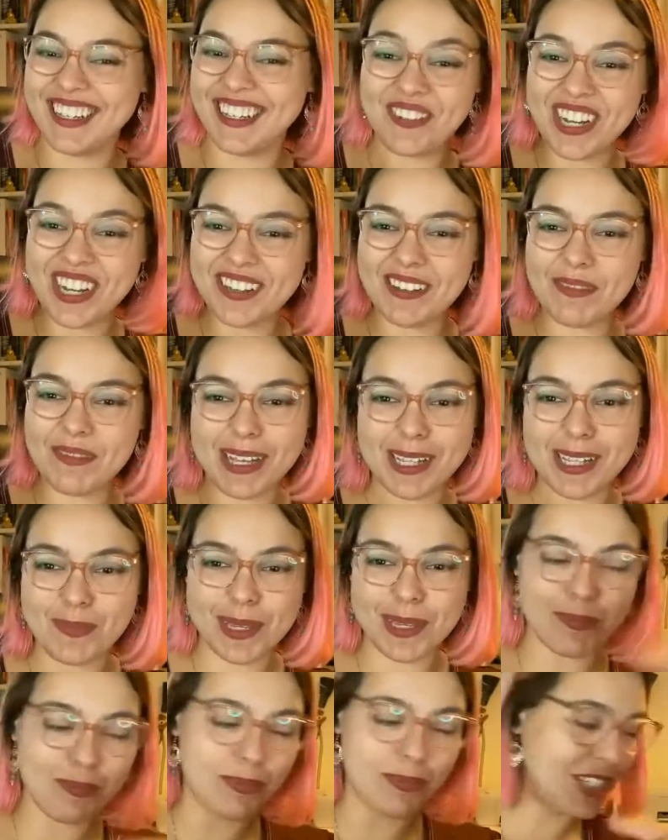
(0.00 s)
Why am I
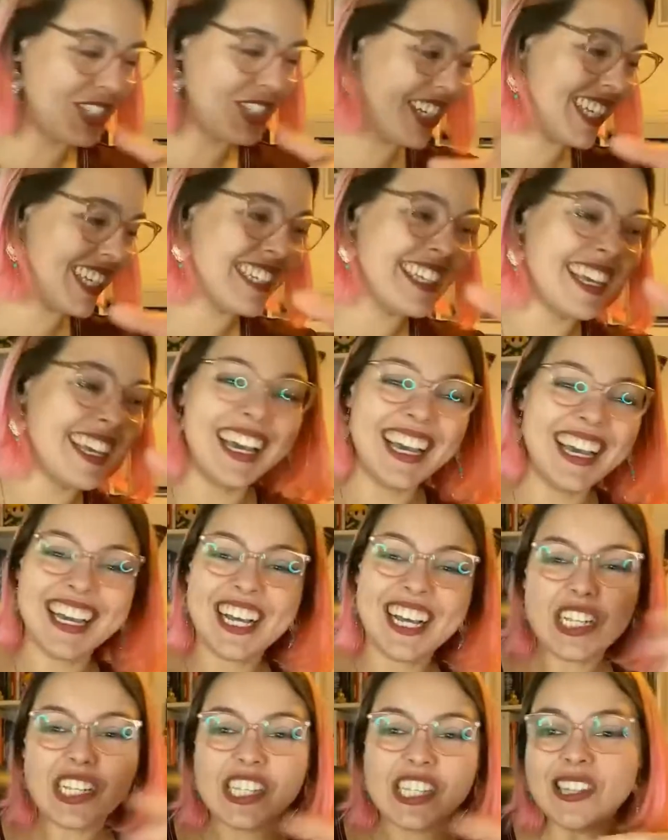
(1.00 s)
speaking Portuguese?
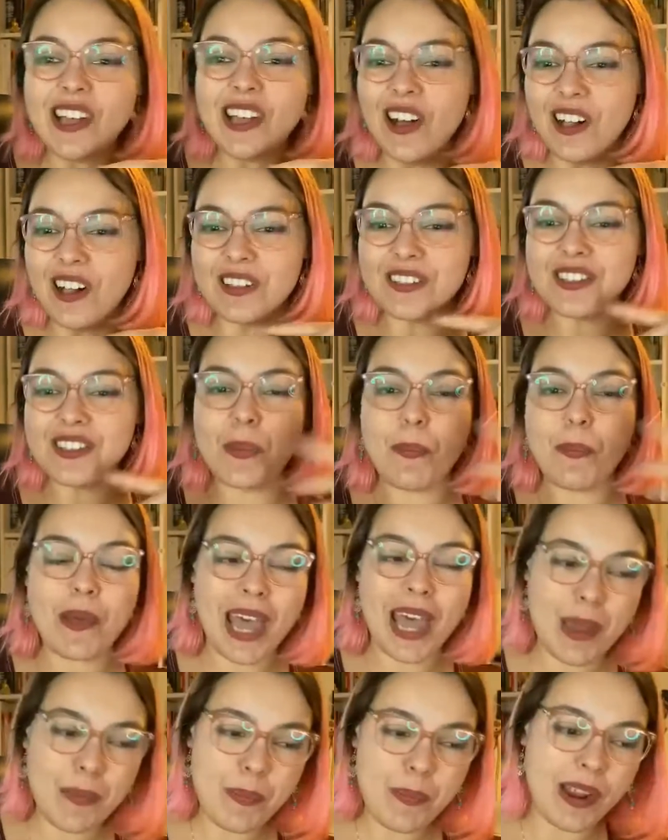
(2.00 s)
Salt,
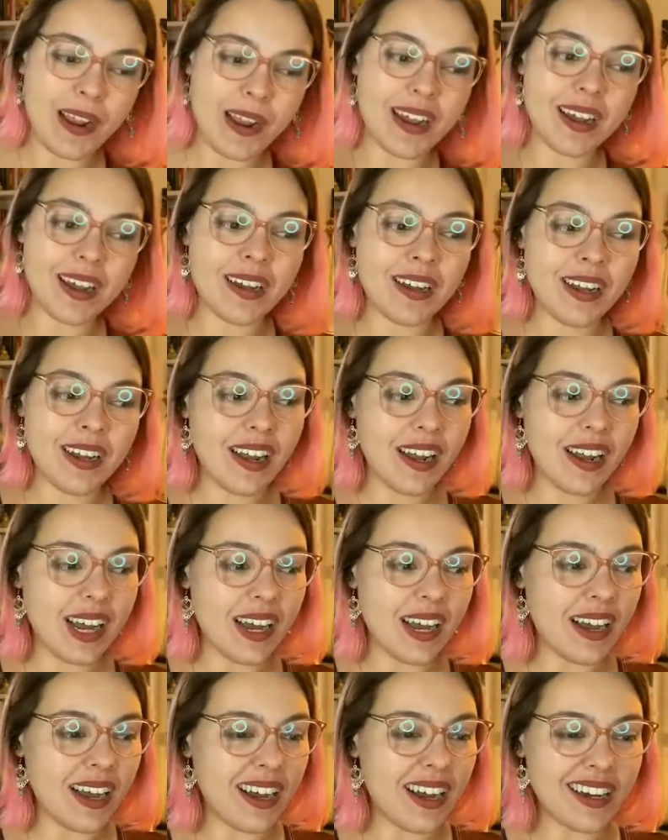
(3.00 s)
pepper,
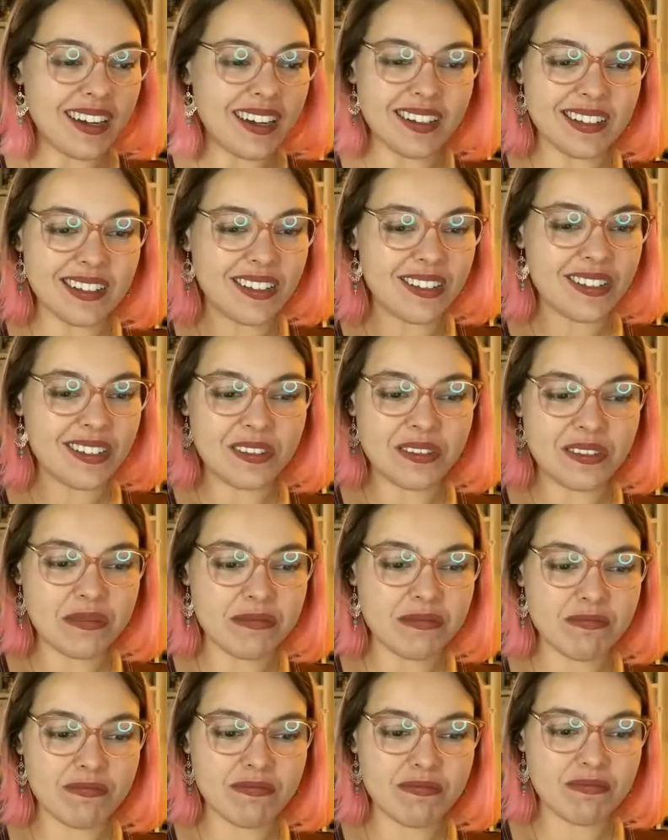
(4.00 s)
you know,
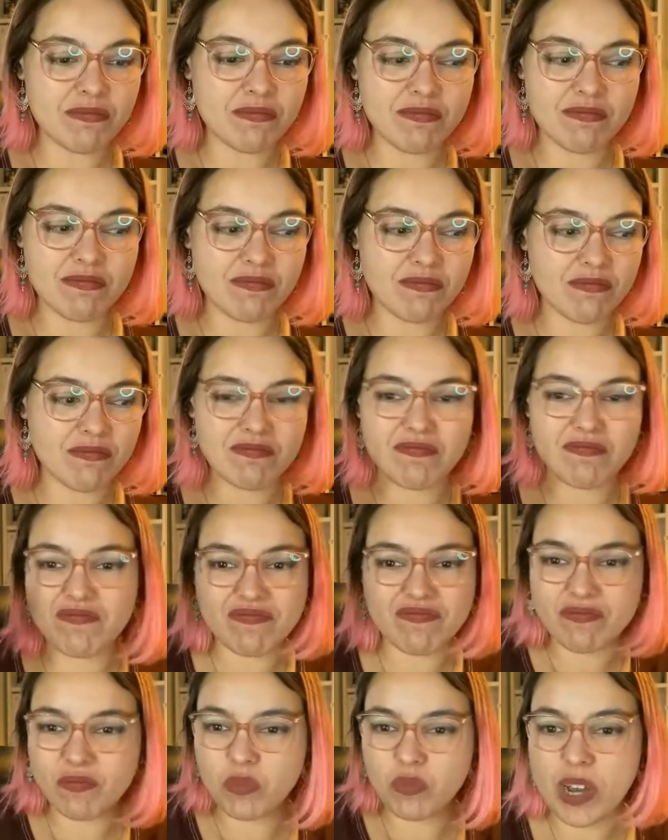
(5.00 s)

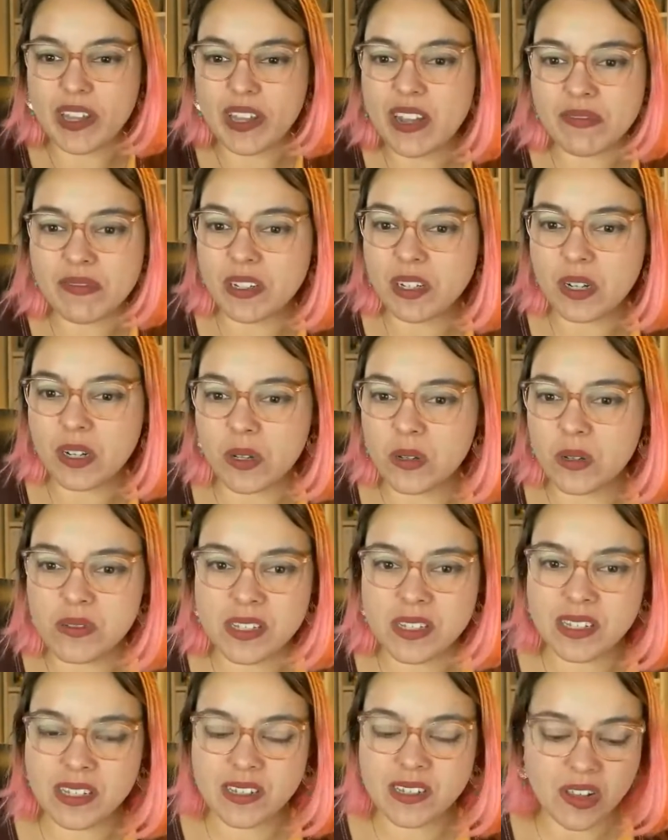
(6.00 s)
whatever goes
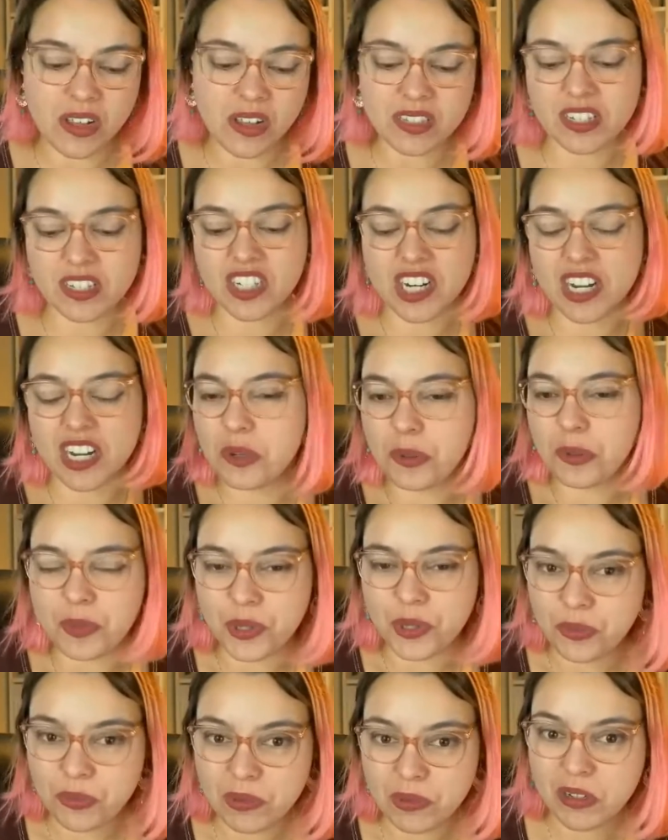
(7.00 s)
in a sausage. I don't
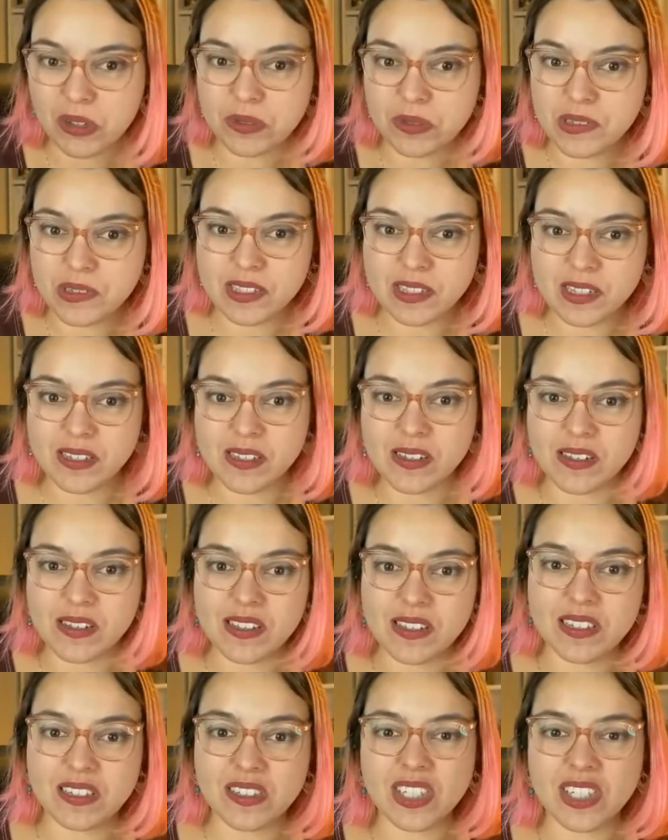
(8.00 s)
know what goes in a
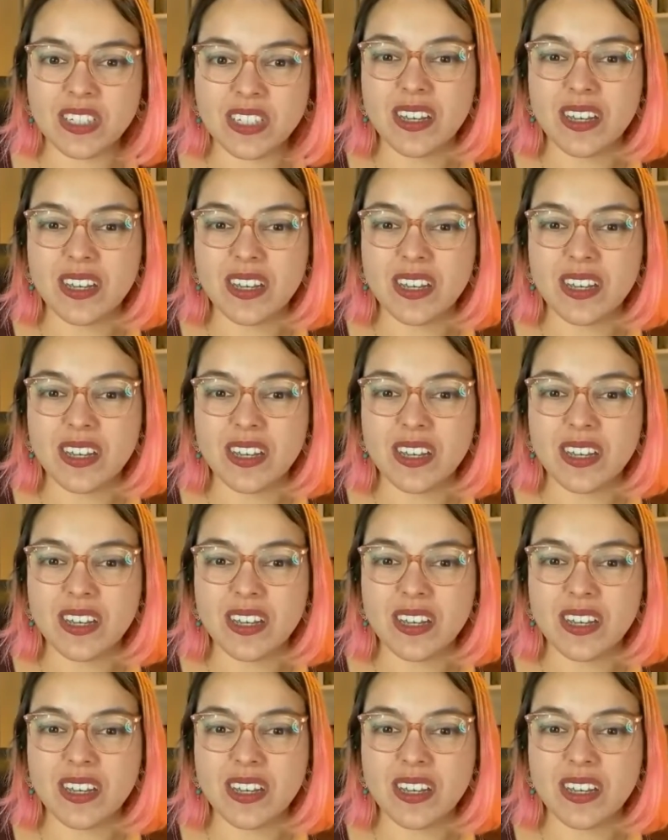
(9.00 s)
sausage.